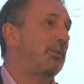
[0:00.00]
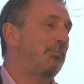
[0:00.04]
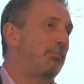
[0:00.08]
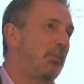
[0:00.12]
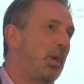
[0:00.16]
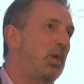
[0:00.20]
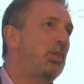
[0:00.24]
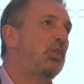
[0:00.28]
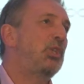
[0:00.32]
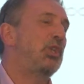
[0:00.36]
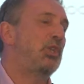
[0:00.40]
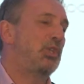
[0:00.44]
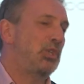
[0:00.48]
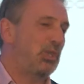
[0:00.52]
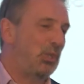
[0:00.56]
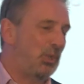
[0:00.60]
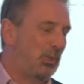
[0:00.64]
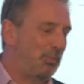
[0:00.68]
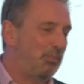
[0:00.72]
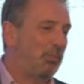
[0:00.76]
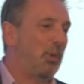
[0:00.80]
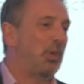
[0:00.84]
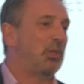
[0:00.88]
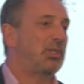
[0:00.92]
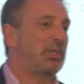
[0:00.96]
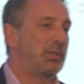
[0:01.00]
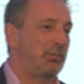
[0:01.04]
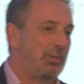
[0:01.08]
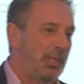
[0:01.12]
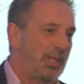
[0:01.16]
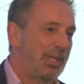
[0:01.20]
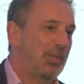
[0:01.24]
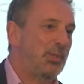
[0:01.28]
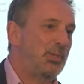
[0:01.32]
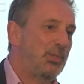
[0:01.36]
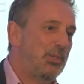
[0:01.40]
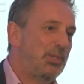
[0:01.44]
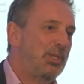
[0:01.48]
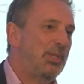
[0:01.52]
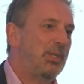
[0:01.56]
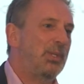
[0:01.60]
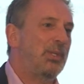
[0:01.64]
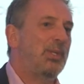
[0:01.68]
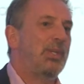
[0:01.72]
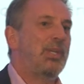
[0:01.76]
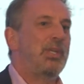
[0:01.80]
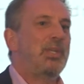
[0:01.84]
much as you possibly could do.